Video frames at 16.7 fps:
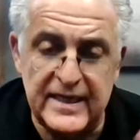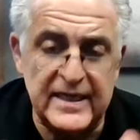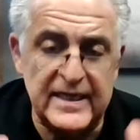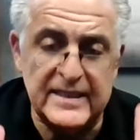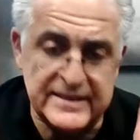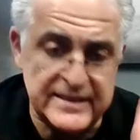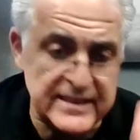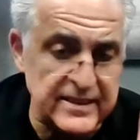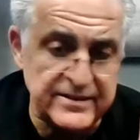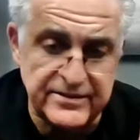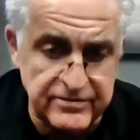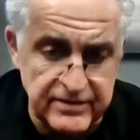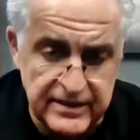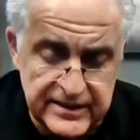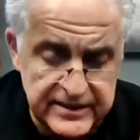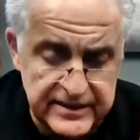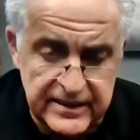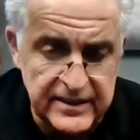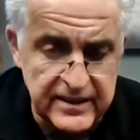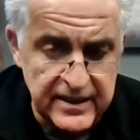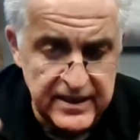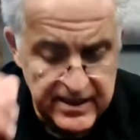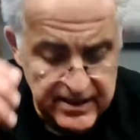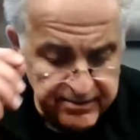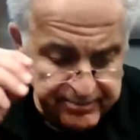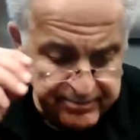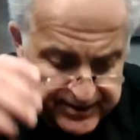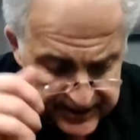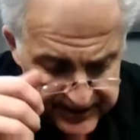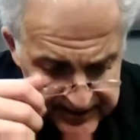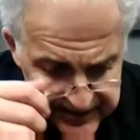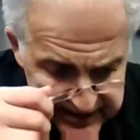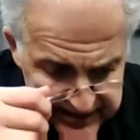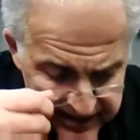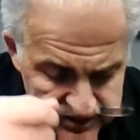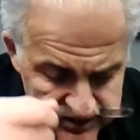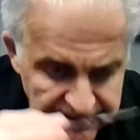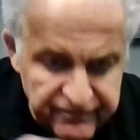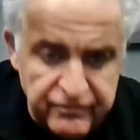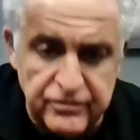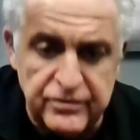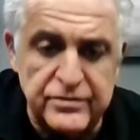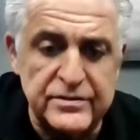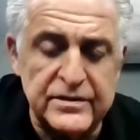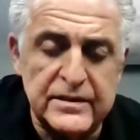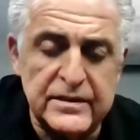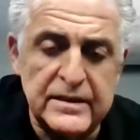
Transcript: it sounds crazy, but this is how they've ruled.